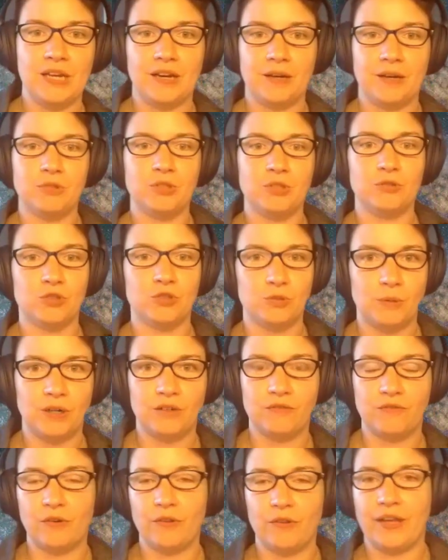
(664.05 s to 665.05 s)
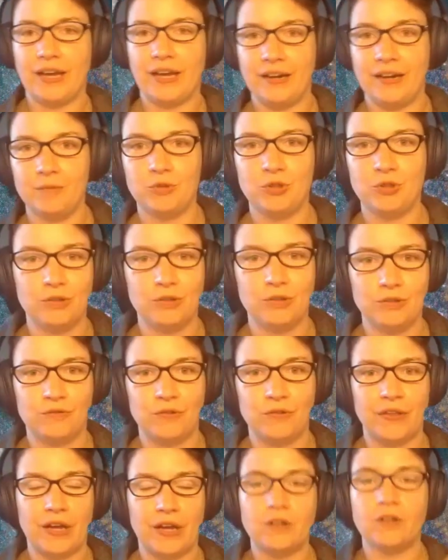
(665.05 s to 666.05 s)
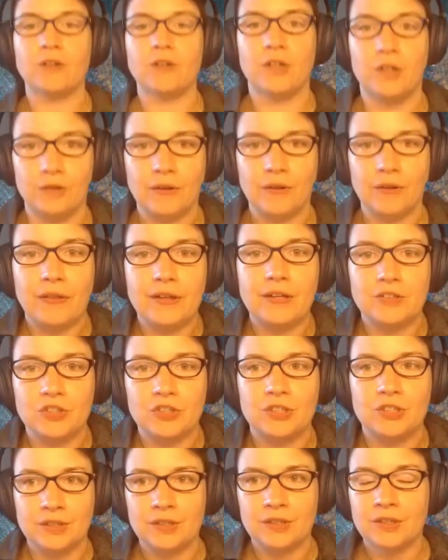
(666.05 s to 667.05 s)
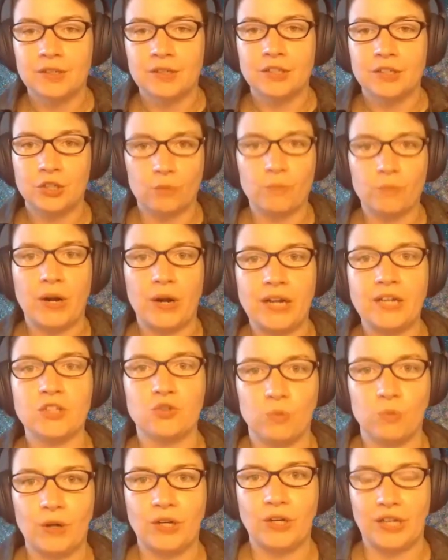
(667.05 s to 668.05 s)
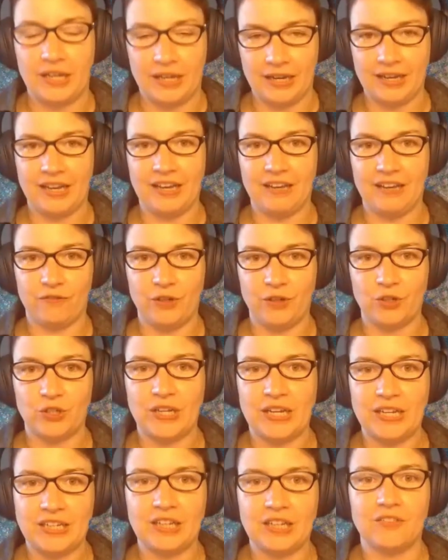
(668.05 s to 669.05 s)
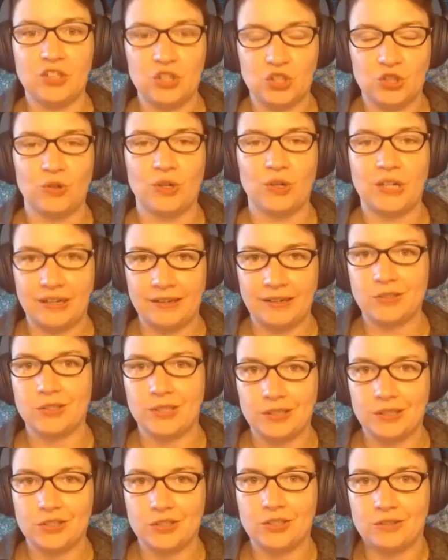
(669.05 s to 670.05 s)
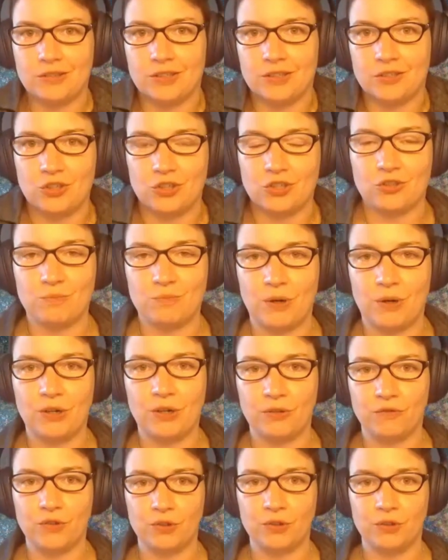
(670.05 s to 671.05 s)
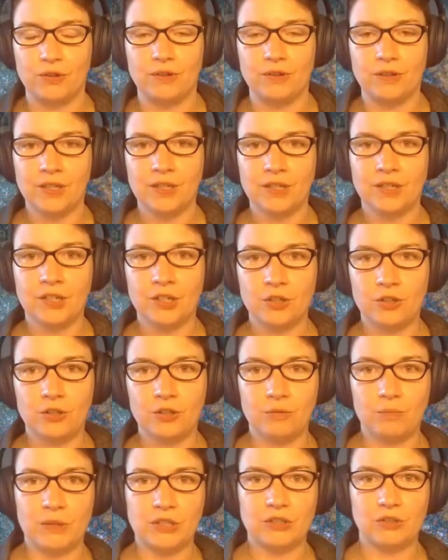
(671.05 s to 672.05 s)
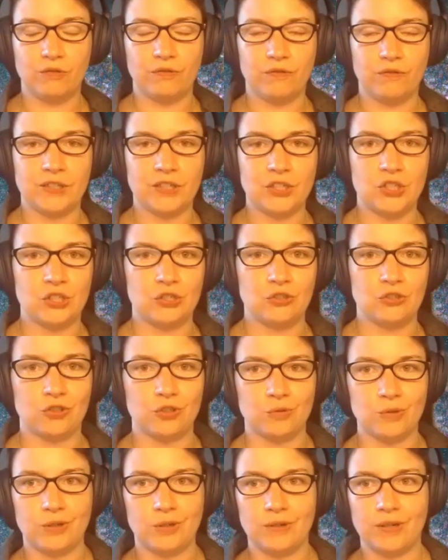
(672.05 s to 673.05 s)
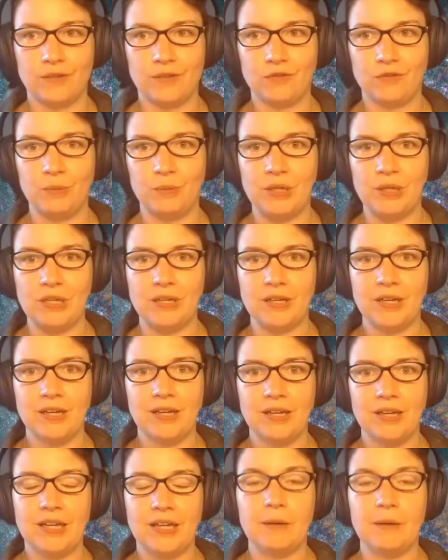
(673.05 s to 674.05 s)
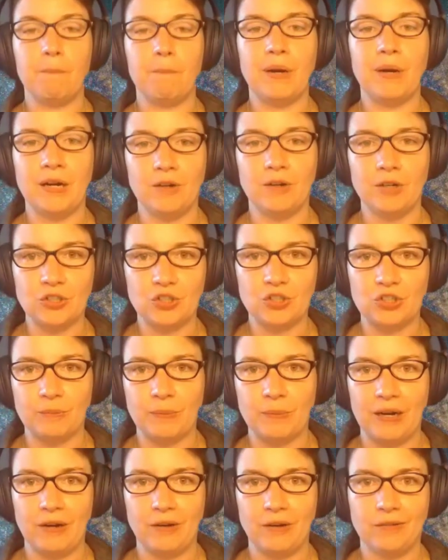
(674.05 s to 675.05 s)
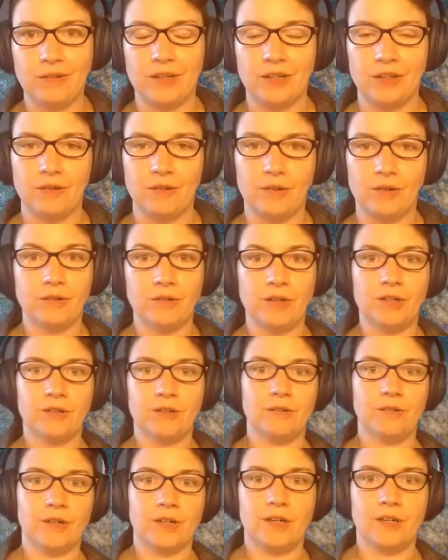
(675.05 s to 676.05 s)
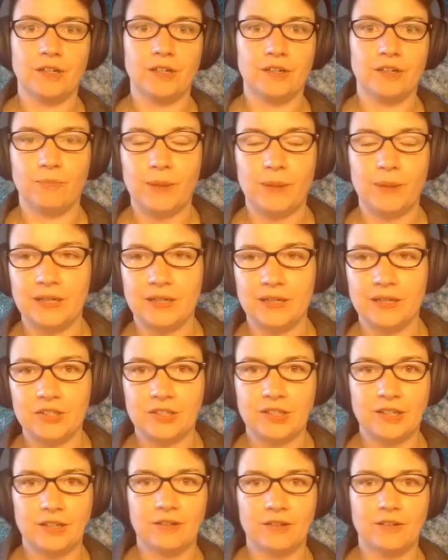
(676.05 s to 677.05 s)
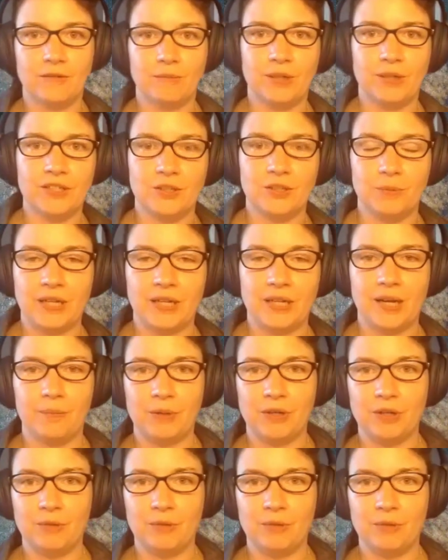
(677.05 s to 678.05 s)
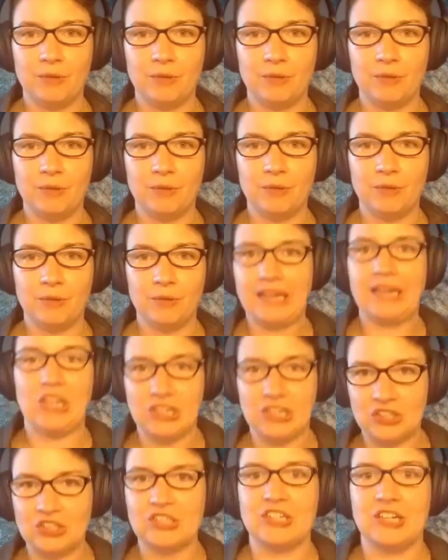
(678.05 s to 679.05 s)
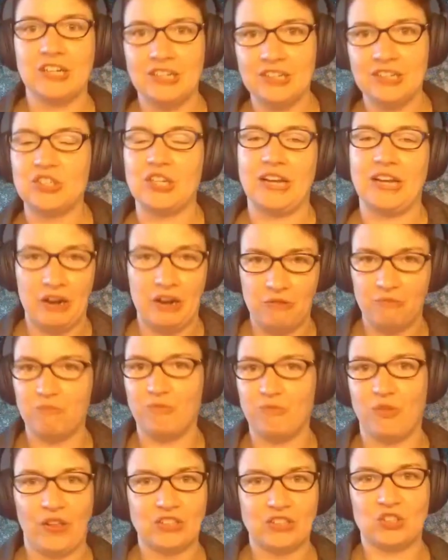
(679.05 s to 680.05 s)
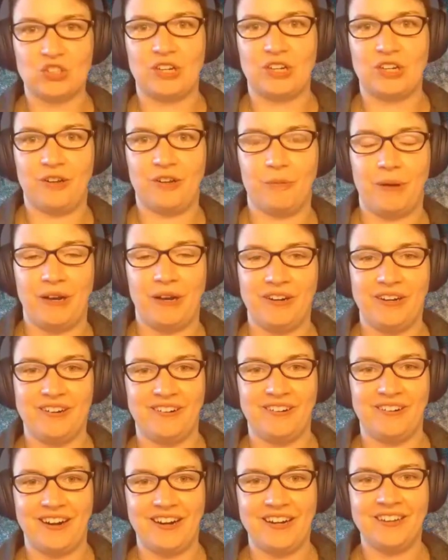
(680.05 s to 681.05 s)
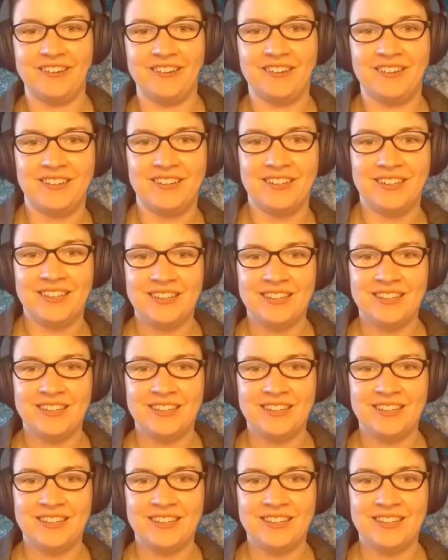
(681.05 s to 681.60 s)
I'm too smart for that. I'm too good for that. No, it's your brain is working if you're taking these shortcuts. That's just part of good mental function. So we don't have to be embarrassed about, oh no, cognitive bias, that couldn't possibly happen to me. Yes, it can. Yes, it does. And let's talk about it, right?